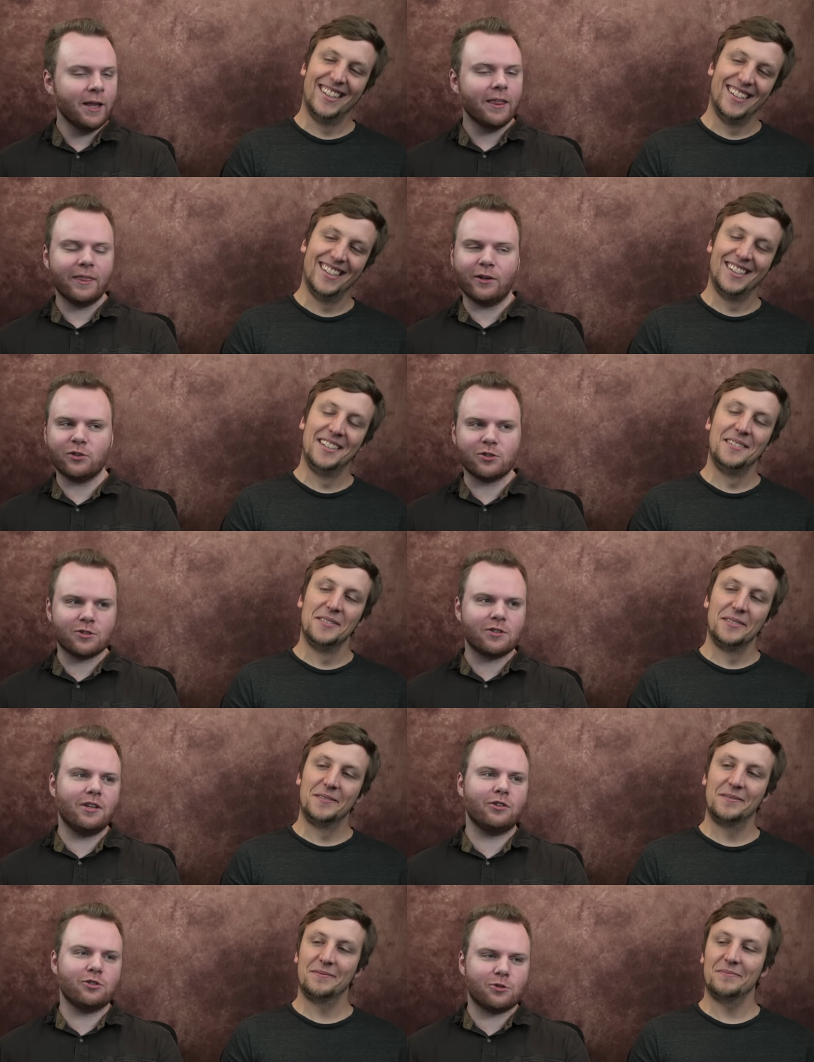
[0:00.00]
Speaker 1: they'll just
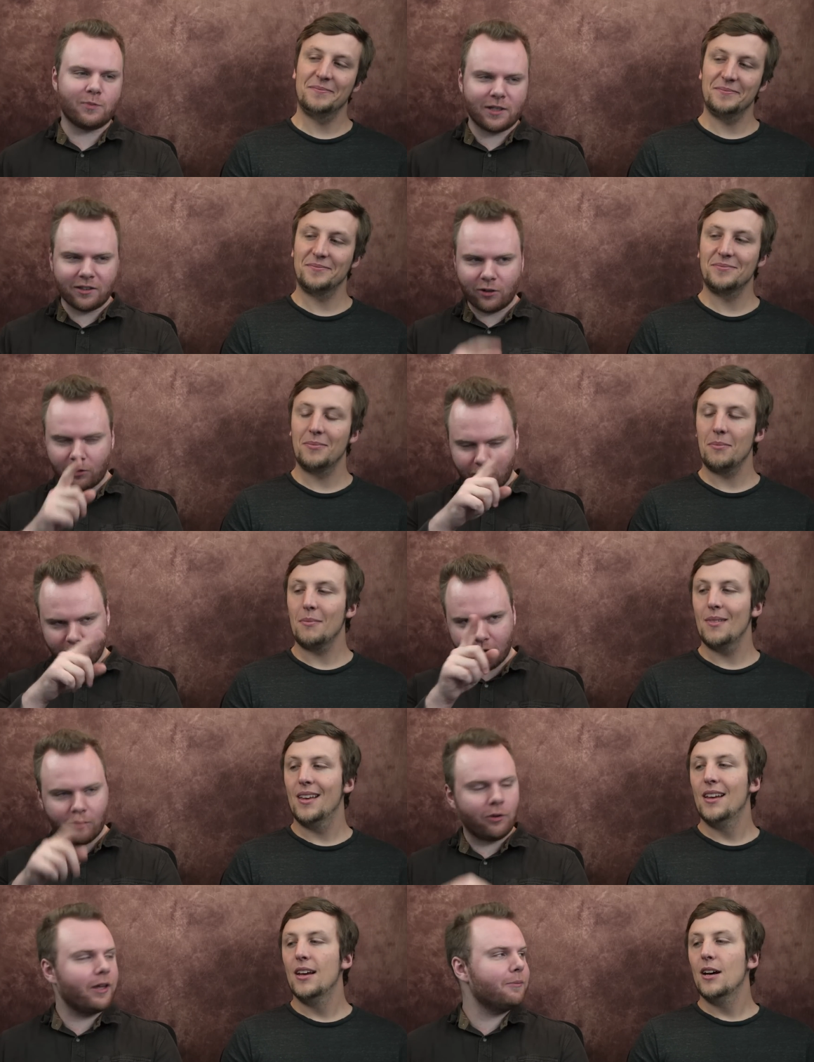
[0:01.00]
they'll just be little
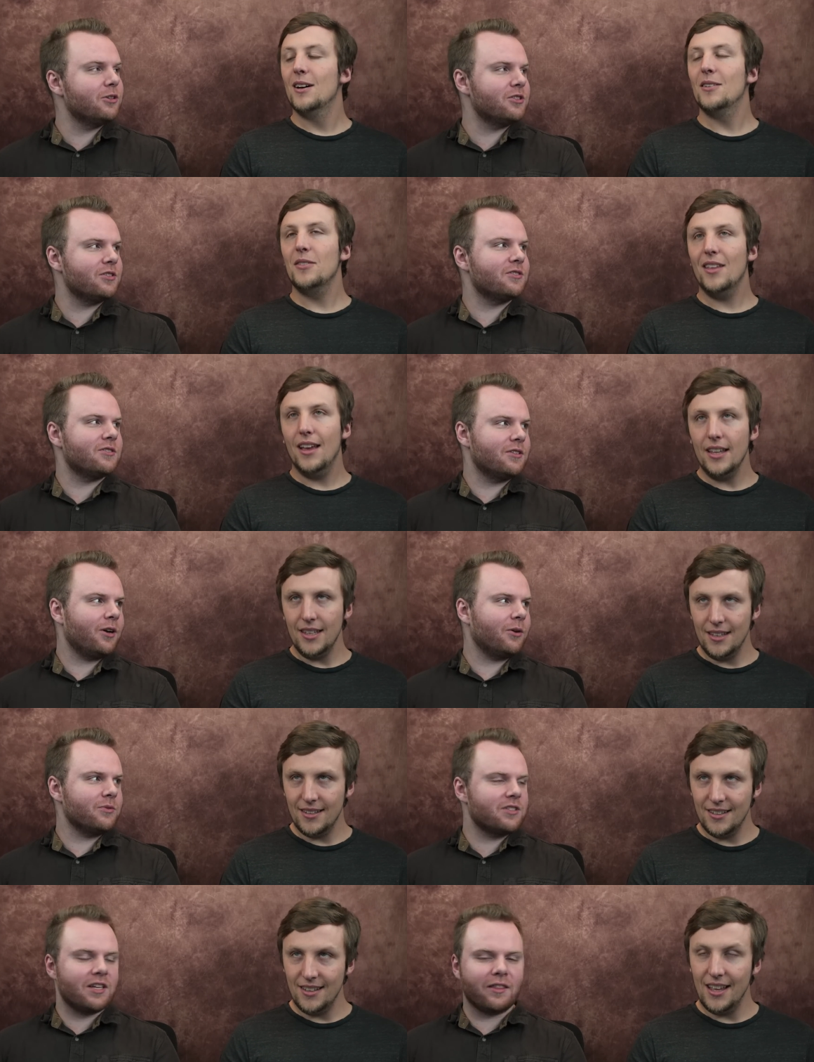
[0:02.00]
little images, you
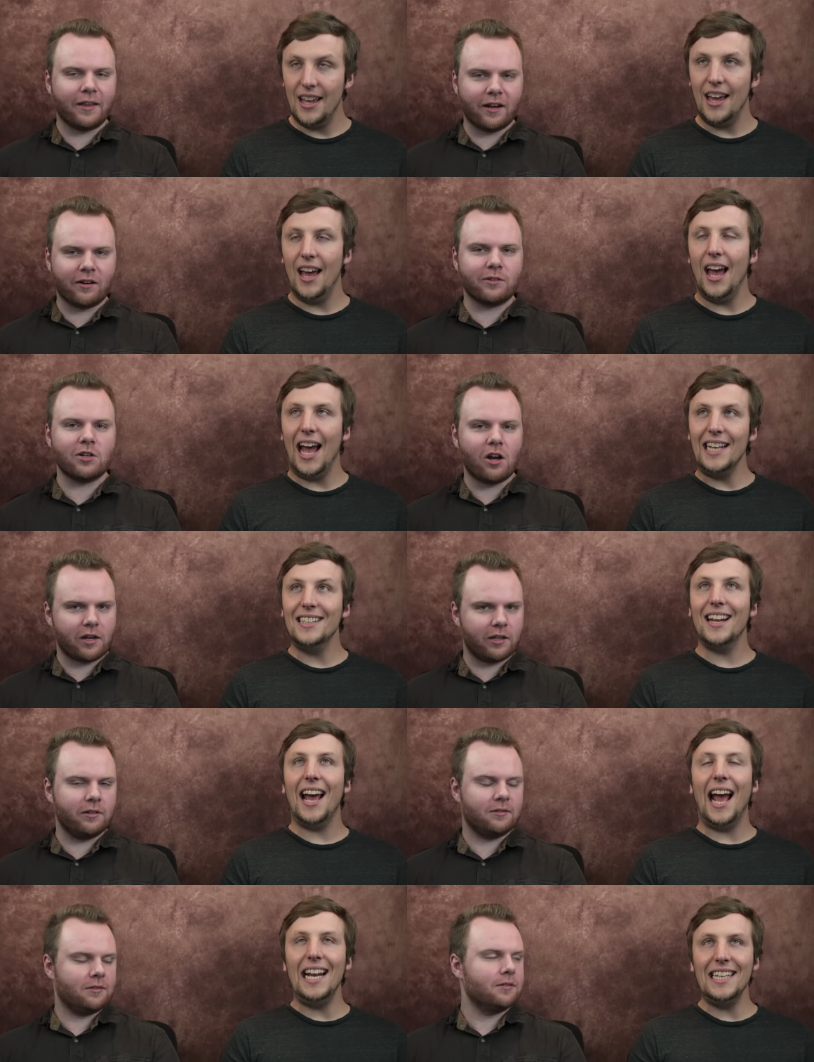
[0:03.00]
know, sitting there
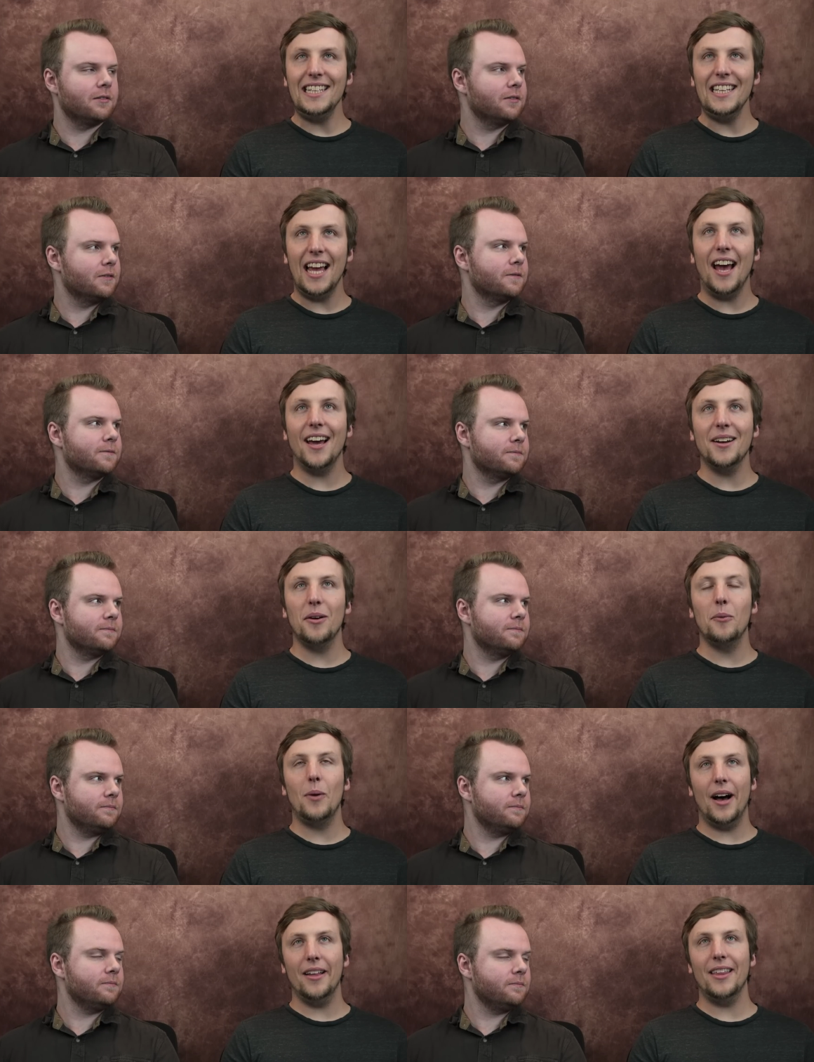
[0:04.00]
Speaker 2: talking. And, and yet,
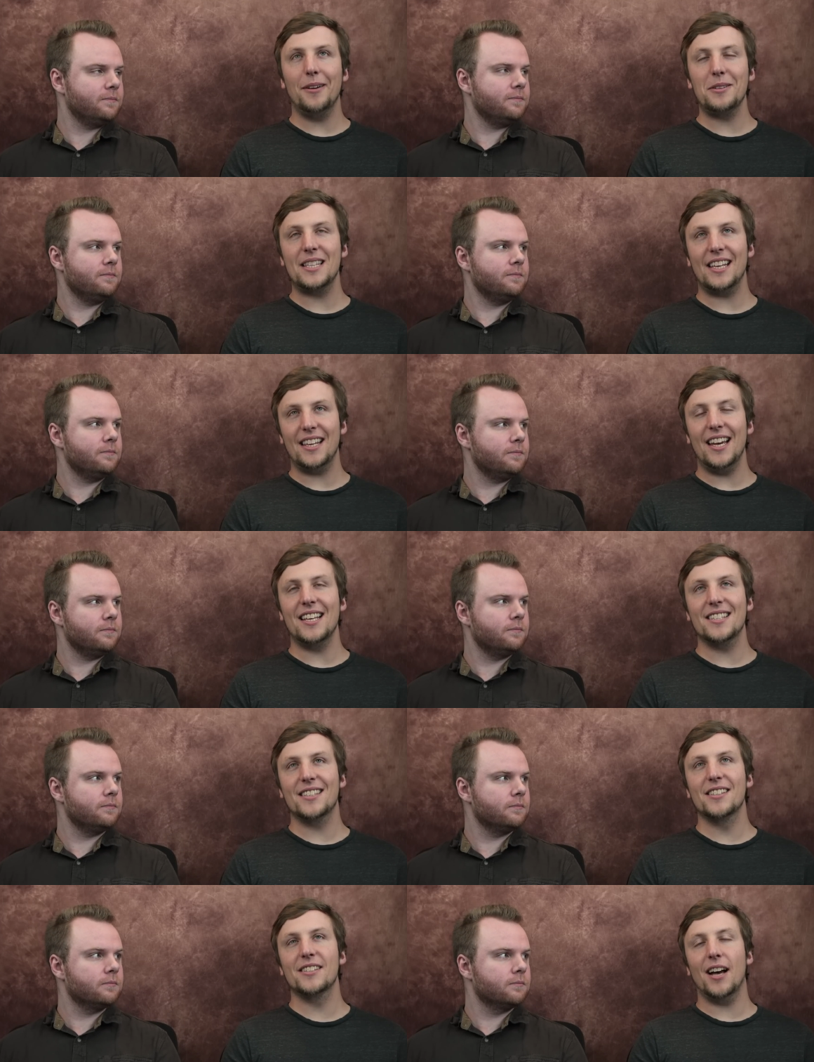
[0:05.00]
while that was the case,
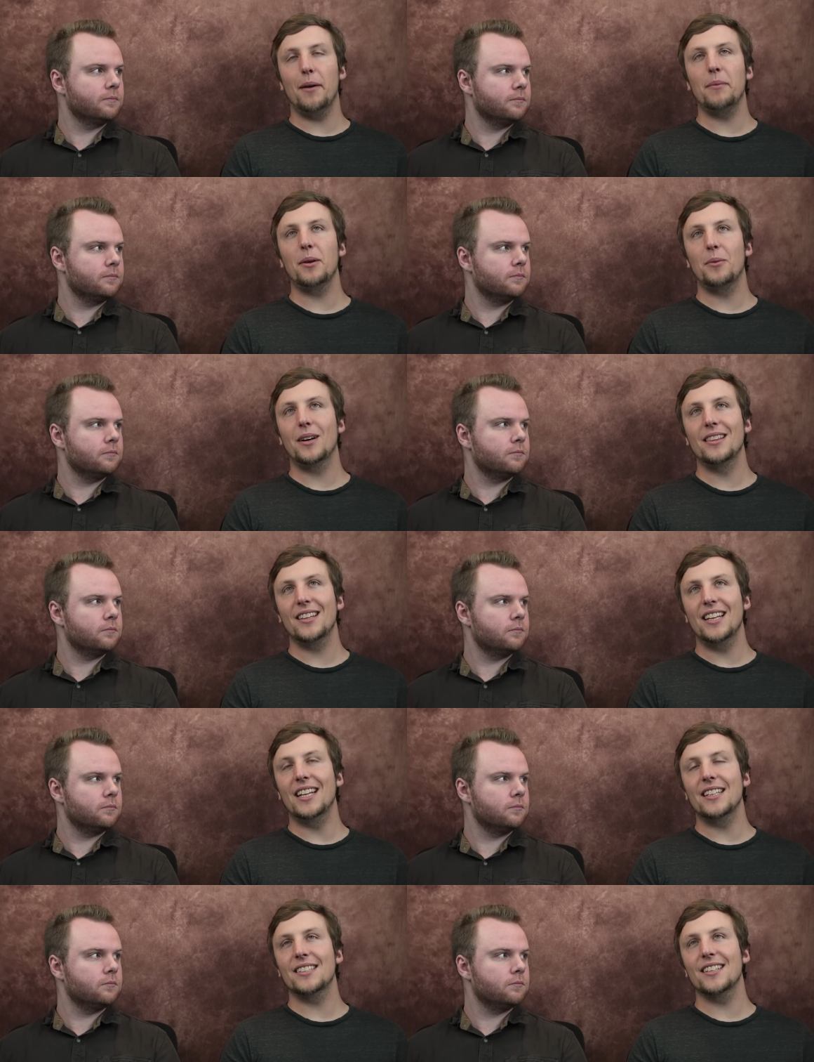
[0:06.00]
the zombie one
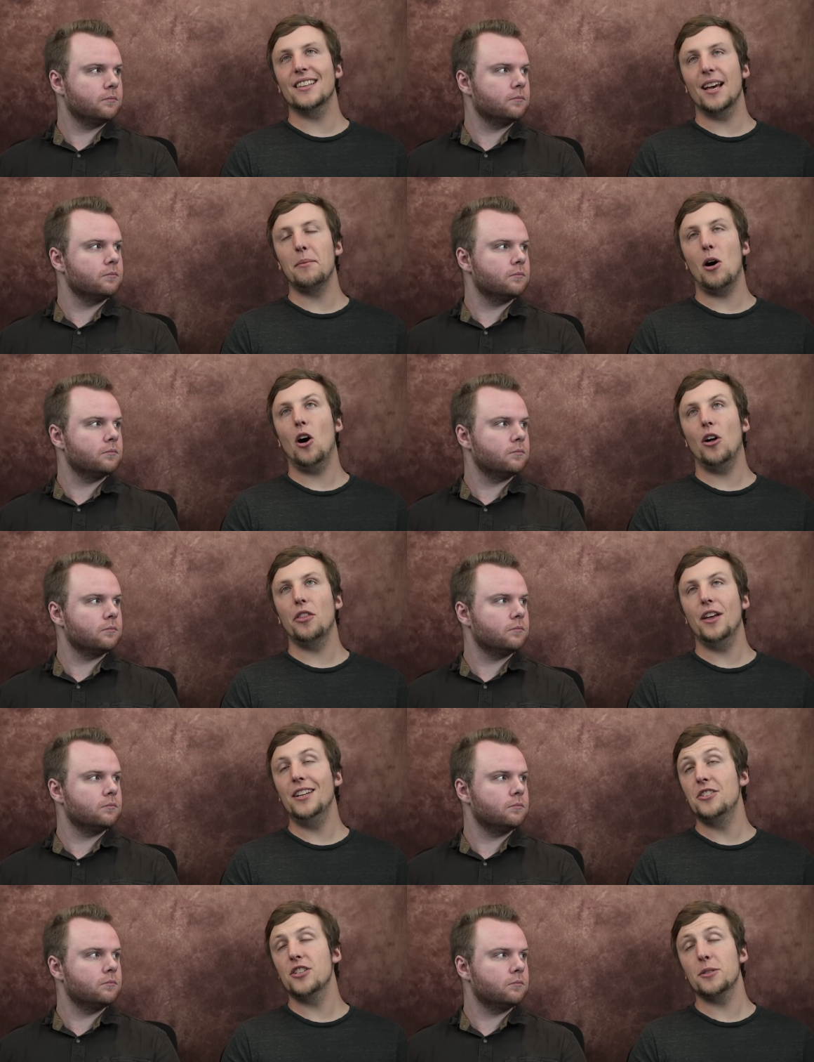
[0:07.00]
leading to them all
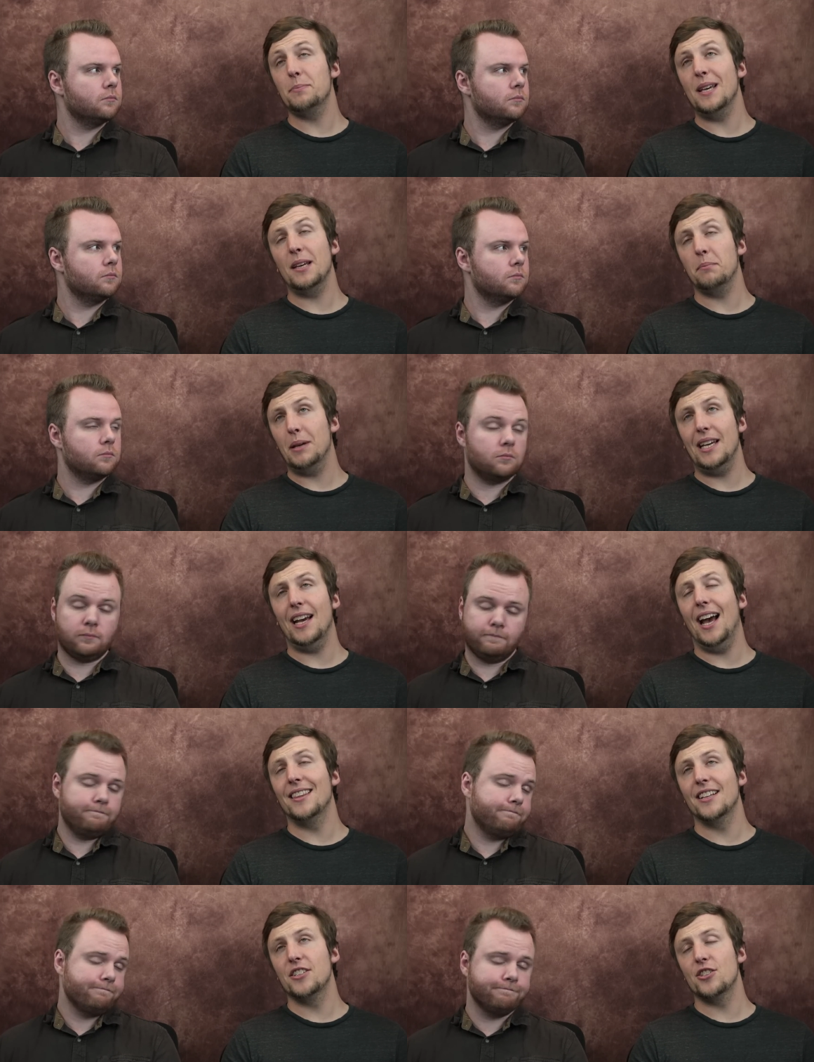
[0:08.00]
then just being bit
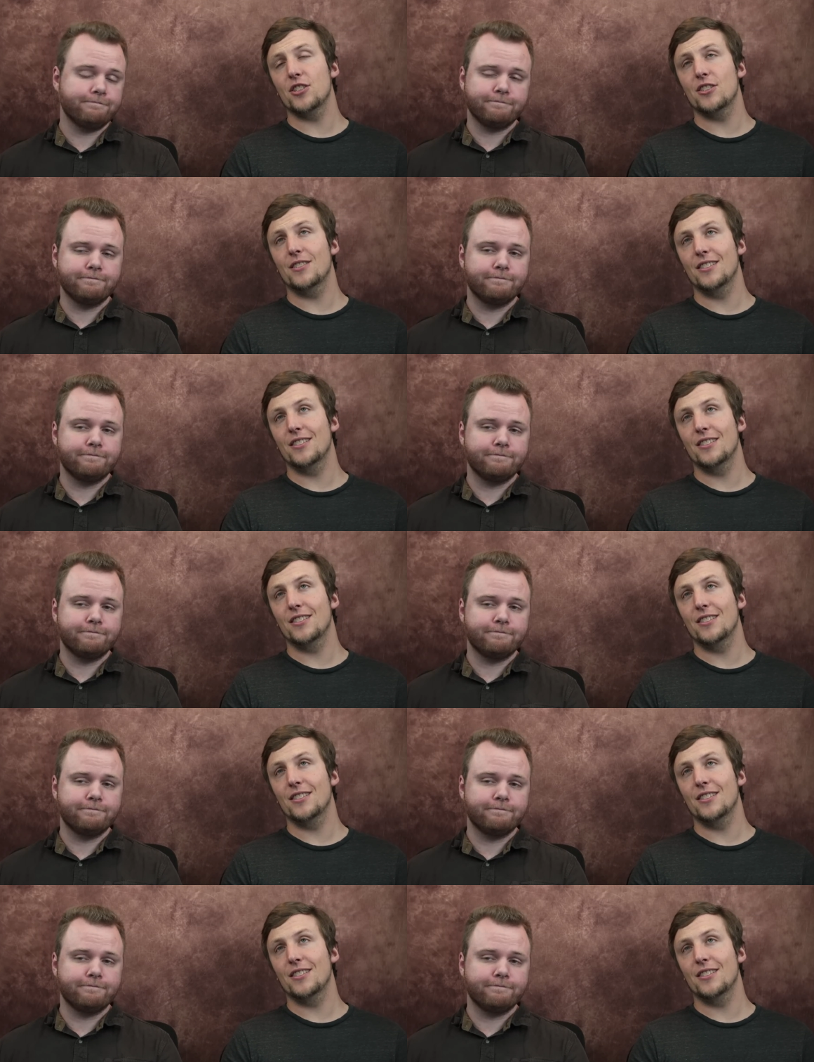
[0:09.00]
and then just